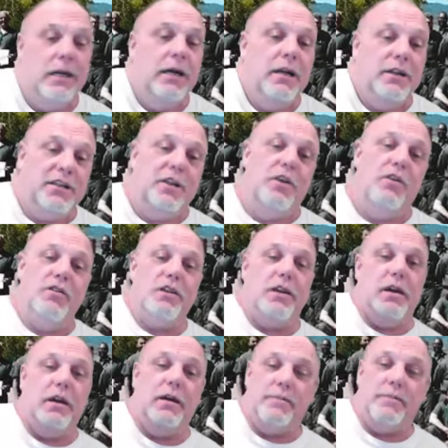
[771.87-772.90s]
So,
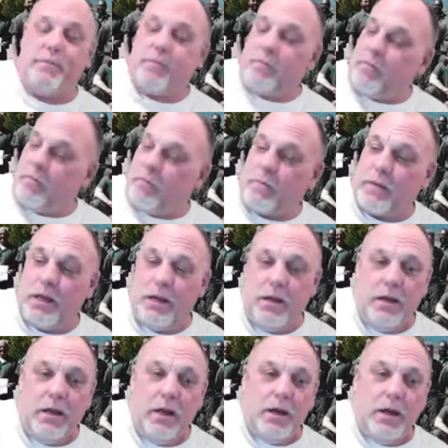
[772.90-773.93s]

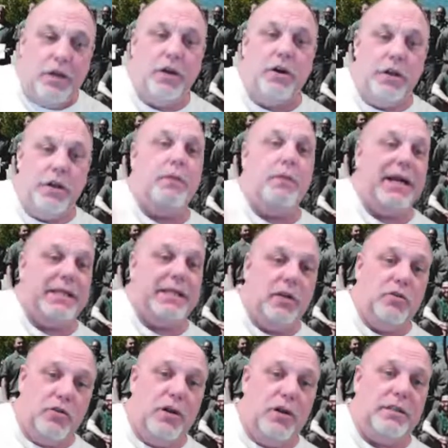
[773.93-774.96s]
you know, you might
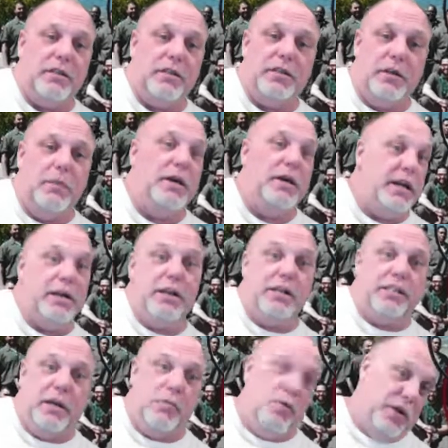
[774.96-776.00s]
sell drugs to somebody and you
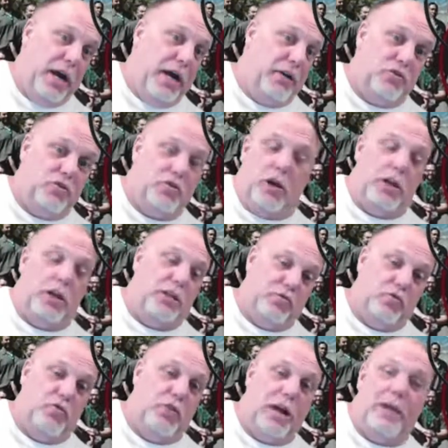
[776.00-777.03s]
say, well, that drugs
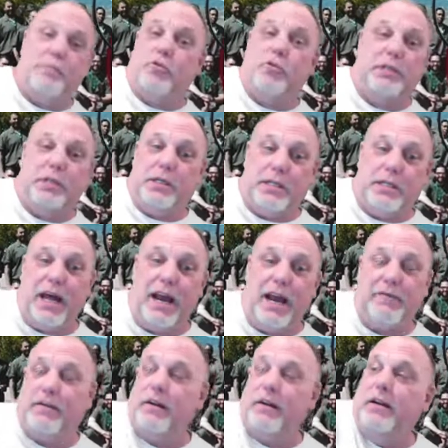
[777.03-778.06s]
ruined that person's
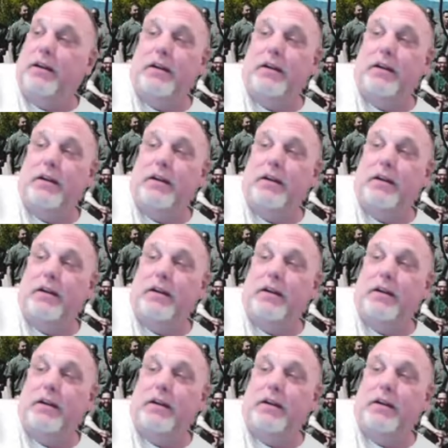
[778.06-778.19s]
life.